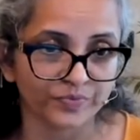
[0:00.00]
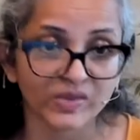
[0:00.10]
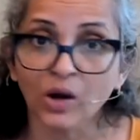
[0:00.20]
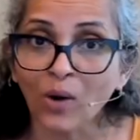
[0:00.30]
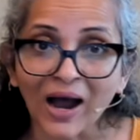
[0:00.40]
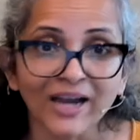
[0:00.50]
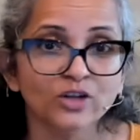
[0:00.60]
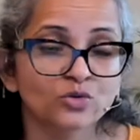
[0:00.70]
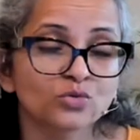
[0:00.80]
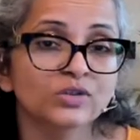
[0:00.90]
Now, I
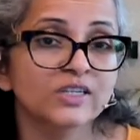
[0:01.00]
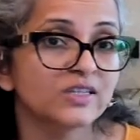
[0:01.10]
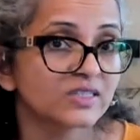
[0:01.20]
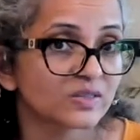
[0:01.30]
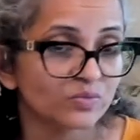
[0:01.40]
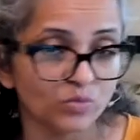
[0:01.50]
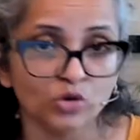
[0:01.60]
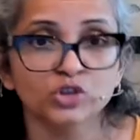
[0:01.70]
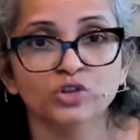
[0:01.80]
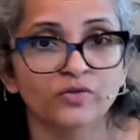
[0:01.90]
do these,
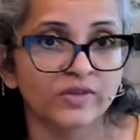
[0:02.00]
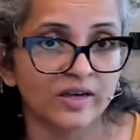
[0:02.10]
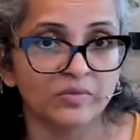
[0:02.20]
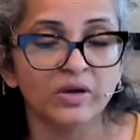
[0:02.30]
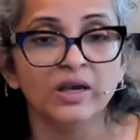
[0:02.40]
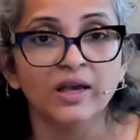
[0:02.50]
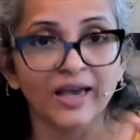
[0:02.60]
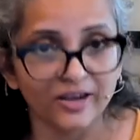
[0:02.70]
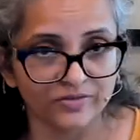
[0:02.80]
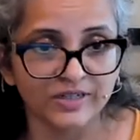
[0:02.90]
most of them,
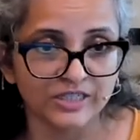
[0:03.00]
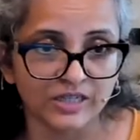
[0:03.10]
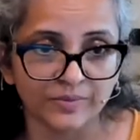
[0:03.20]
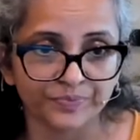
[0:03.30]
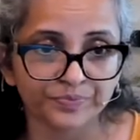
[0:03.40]
every day.